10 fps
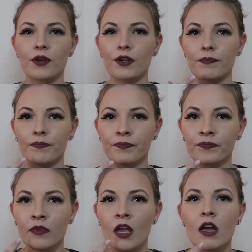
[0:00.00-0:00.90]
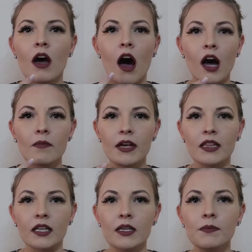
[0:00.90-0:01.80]
but on my
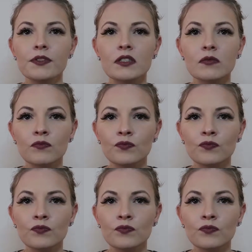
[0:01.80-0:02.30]
lips